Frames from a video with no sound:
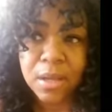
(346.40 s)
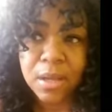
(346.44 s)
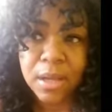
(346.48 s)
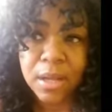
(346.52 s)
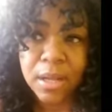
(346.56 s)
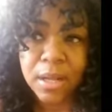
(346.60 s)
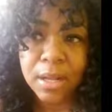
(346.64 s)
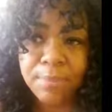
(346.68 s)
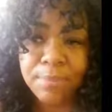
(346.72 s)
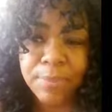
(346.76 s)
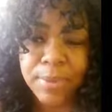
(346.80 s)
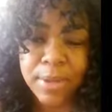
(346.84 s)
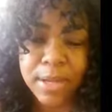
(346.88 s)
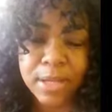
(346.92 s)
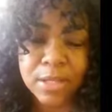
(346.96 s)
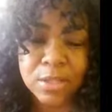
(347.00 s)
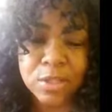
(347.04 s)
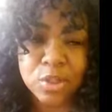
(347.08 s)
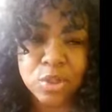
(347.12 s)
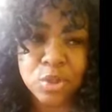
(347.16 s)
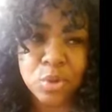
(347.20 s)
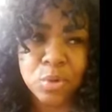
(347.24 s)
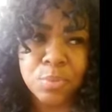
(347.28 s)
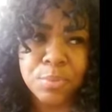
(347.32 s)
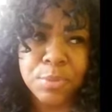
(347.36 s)
And I'm not
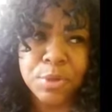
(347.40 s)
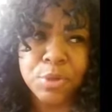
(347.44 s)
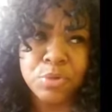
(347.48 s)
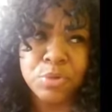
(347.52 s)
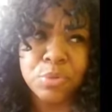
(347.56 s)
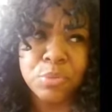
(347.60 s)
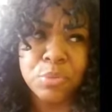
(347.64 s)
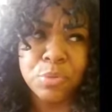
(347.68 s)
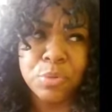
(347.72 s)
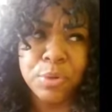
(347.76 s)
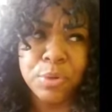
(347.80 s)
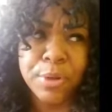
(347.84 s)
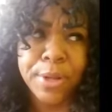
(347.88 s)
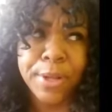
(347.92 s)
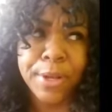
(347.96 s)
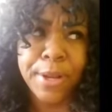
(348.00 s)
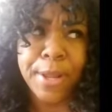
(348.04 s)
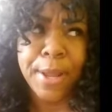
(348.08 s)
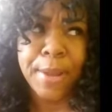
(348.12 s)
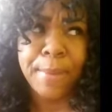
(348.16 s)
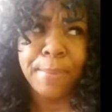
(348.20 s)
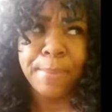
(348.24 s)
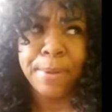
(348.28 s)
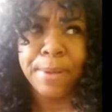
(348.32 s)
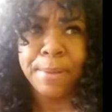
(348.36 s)
so miserable and
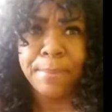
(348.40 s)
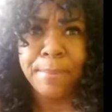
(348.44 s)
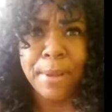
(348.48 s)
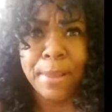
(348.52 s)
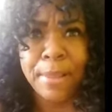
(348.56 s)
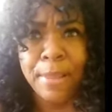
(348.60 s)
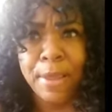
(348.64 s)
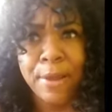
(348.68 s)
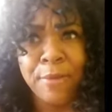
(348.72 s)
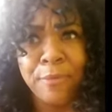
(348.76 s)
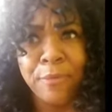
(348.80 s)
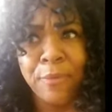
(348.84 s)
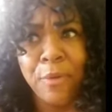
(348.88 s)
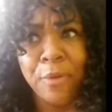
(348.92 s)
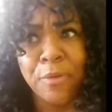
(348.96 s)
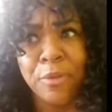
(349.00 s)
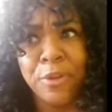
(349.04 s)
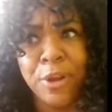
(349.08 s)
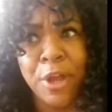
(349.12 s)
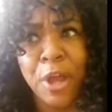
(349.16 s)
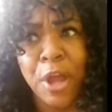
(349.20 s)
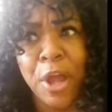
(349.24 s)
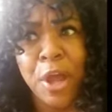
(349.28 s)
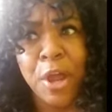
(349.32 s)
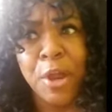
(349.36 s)
unhappy in my life all the
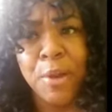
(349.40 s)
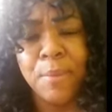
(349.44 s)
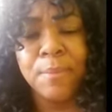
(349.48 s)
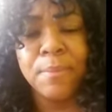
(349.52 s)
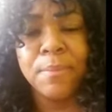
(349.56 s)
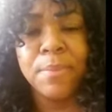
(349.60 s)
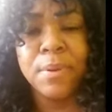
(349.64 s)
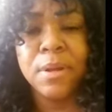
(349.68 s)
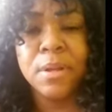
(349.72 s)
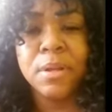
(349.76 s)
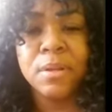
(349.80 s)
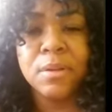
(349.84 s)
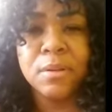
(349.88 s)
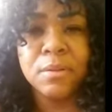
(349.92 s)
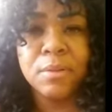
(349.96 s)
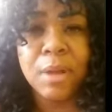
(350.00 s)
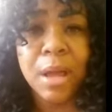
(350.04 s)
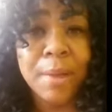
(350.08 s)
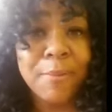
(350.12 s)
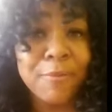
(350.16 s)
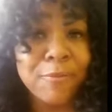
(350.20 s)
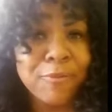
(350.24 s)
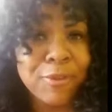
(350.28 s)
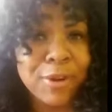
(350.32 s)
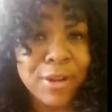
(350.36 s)
time. But
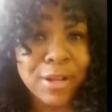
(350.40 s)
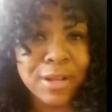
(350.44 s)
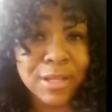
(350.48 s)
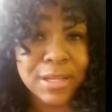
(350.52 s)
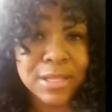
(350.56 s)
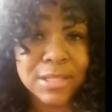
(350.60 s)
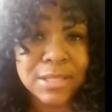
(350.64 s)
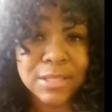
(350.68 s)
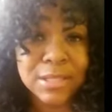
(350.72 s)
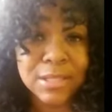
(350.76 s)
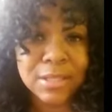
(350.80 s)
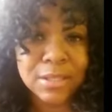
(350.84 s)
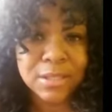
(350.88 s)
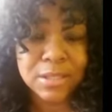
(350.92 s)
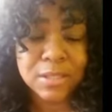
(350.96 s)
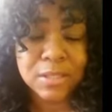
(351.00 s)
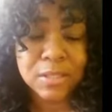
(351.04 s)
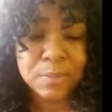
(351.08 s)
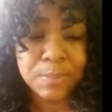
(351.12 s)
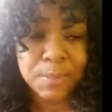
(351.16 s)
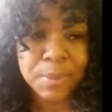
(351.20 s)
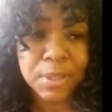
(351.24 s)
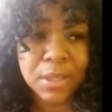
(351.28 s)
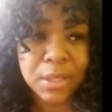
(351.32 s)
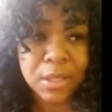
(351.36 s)
realistically
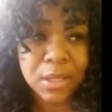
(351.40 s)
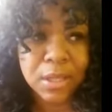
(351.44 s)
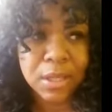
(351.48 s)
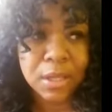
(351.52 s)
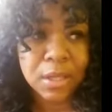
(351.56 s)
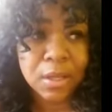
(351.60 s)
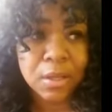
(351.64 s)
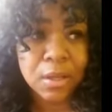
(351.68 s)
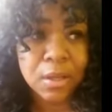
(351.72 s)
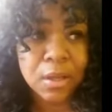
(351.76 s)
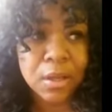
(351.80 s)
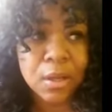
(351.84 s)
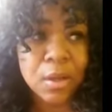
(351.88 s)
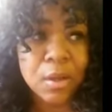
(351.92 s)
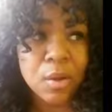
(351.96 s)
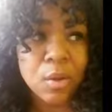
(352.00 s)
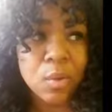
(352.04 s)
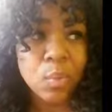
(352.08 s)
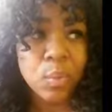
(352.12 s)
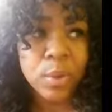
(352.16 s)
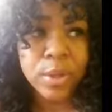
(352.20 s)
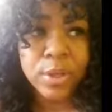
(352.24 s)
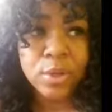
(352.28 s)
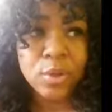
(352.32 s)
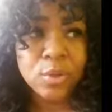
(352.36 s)
speaking,
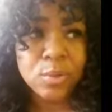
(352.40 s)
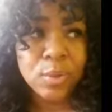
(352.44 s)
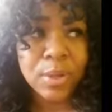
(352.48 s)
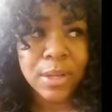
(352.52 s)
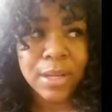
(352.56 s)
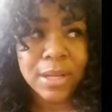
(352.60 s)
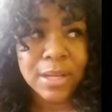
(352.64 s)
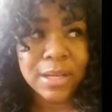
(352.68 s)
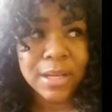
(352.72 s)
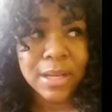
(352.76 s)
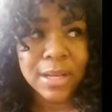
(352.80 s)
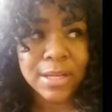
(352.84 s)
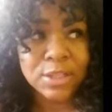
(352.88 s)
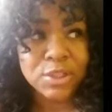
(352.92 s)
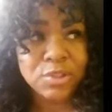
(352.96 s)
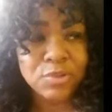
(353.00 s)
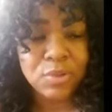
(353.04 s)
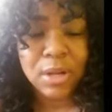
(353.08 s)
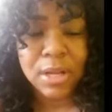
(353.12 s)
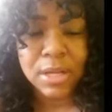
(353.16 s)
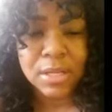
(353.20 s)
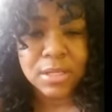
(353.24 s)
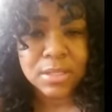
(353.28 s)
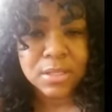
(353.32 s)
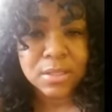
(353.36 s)
when you cannot
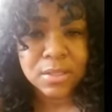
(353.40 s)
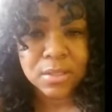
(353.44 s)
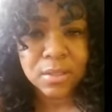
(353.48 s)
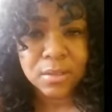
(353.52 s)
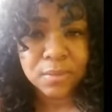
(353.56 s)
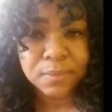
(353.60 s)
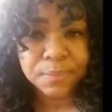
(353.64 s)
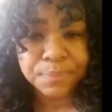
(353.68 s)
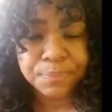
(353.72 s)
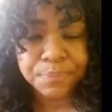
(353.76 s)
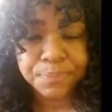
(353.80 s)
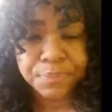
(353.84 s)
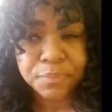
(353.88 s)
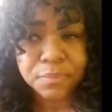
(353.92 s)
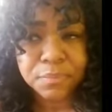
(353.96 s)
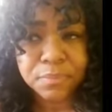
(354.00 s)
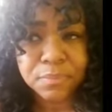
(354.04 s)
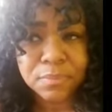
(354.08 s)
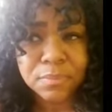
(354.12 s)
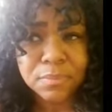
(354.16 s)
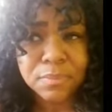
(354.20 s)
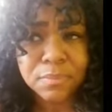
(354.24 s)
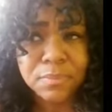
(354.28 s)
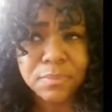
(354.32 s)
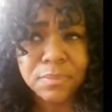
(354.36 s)
trust
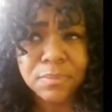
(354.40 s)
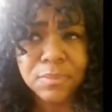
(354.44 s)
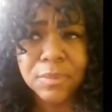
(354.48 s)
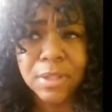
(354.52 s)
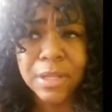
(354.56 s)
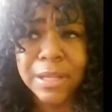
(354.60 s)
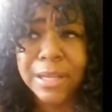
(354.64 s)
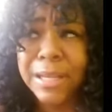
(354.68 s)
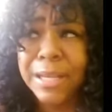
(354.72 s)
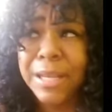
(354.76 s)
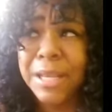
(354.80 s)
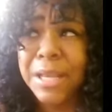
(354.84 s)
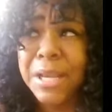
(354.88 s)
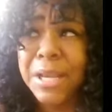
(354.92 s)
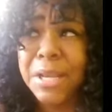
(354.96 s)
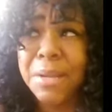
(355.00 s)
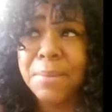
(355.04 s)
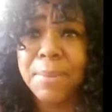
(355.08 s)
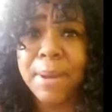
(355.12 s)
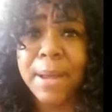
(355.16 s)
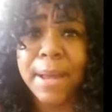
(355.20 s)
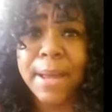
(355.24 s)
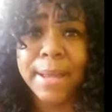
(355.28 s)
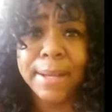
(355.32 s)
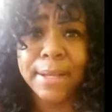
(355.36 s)

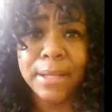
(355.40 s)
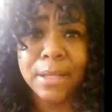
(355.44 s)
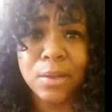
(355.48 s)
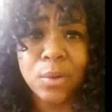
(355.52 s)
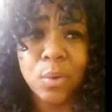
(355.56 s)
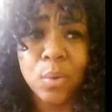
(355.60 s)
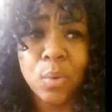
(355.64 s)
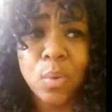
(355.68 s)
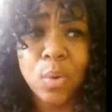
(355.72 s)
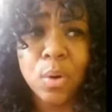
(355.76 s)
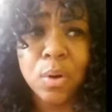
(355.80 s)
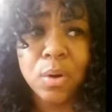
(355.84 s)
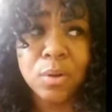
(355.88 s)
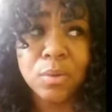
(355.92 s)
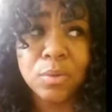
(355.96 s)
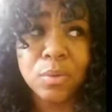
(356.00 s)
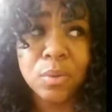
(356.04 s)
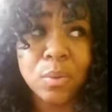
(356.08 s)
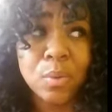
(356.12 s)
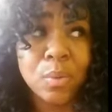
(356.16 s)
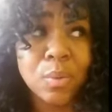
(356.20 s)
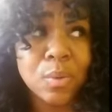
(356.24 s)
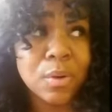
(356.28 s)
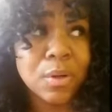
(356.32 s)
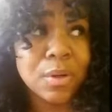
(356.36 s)
anybody
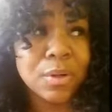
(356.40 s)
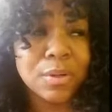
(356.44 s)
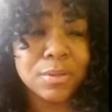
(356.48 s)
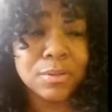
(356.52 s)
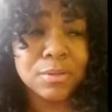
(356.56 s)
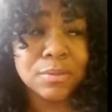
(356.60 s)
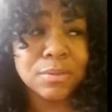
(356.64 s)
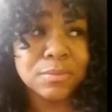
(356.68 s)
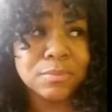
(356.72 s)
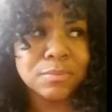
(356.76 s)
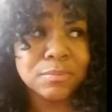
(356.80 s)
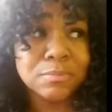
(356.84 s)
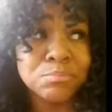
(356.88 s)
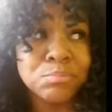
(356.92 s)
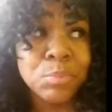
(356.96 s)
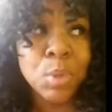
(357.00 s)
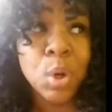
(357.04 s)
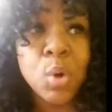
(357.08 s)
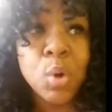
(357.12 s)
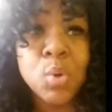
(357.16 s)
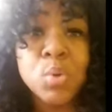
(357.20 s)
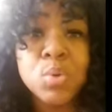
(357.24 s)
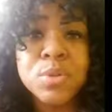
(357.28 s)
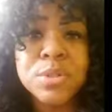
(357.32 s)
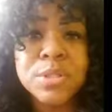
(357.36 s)
or
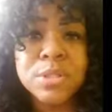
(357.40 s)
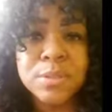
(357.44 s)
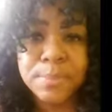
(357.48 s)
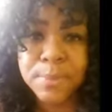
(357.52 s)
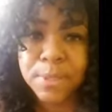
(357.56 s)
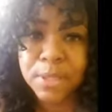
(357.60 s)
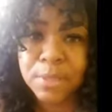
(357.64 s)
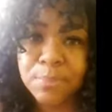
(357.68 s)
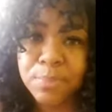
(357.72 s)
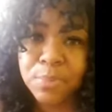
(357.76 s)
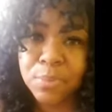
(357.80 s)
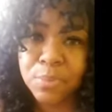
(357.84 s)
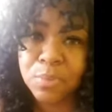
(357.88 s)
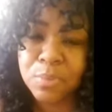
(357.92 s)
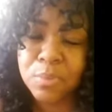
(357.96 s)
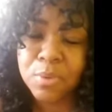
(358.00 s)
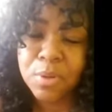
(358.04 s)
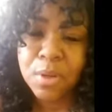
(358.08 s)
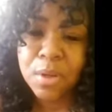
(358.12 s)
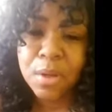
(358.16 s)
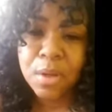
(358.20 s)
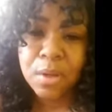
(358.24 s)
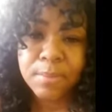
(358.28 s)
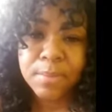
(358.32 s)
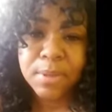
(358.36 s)
most people,
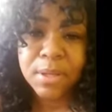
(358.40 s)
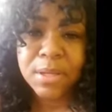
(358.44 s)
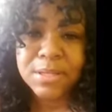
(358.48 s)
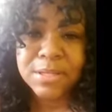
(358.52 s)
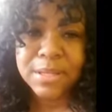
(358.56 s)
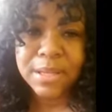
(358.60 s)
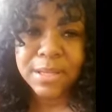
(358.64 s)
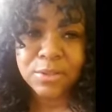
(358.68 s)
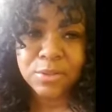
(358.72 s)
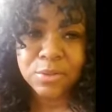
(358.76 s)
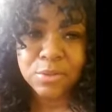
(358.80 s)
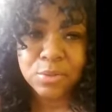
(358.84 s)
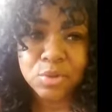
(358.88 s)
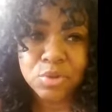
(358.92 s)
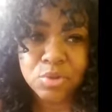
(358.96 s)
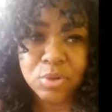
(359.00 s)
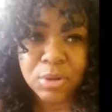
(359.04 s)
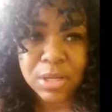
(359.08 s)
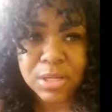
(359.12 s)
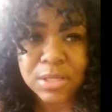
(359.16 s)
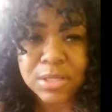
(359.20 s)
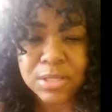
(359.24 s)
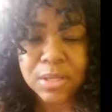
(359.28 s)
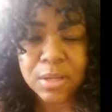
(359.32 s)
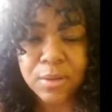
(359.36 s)
because I do
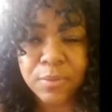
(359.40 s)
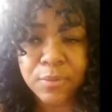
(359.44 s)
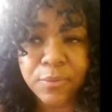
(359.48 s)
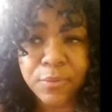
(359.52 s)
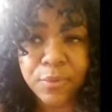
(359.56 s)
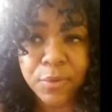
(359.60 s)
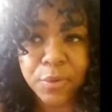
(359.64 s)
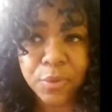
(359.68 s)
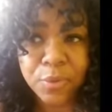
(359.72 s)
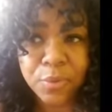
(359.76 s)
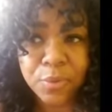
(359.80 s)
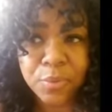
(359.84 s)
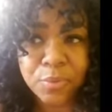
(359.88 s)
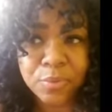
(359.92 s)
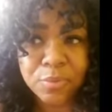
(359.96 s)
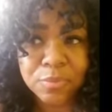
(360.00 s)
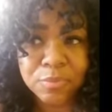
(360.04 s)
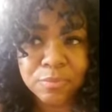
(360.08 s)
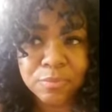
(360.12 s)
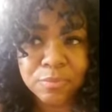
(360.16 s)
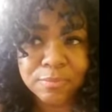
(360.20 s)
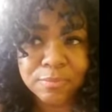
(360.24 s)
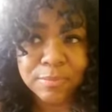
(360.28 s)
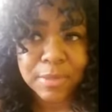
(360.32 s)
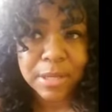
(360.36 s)
trust a few,
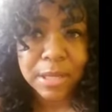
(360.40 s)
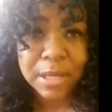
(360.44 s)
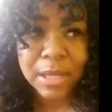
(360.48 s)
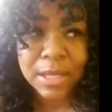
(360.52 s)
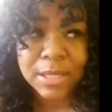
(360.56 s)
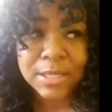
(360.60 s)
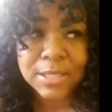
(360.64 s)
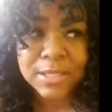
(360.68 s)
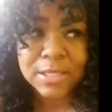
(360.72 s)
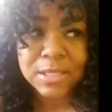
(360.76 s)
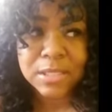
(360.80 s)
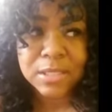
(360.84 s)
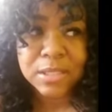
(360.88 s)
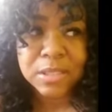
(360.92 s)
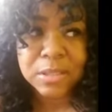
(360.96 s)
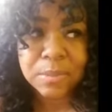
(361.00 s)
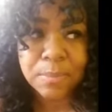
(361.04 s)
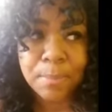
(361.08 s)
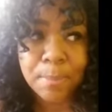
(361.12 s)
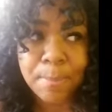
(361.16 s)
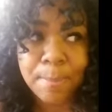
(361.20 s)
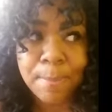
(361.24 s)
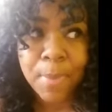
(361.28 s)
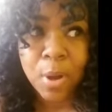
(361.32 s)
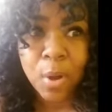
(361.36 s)
a
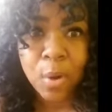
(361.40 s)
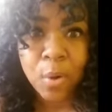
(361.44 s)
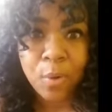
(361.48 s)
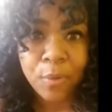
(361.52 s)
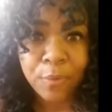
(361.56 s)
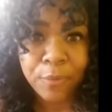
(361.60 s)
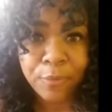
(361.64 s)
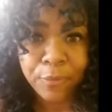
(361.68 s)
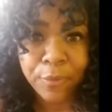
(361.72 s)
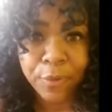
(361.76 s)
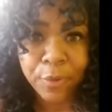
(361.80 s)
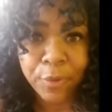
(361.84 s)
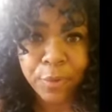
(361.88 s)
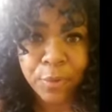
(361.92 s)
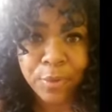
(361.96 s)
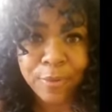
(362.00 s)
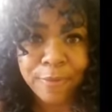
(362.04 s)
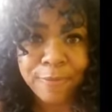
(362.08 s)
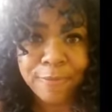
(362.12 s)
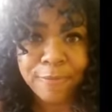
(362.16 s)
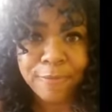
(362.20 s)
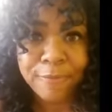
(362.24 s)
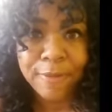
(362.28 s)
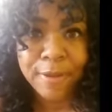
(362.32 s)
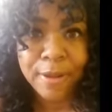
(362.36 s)
small few, a
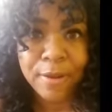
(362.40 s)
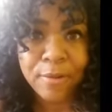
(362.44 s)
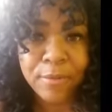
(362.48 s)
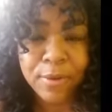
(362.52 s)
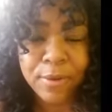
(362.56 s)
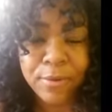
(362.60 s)
very